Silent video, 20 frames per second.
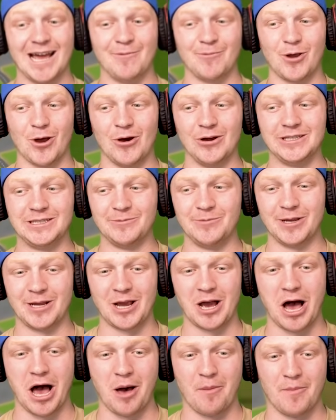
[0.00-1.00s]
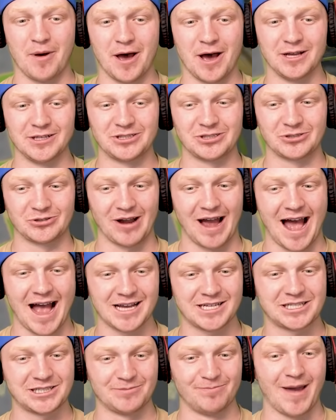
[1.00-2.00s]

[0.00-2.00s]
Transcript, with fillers: am going to become a trash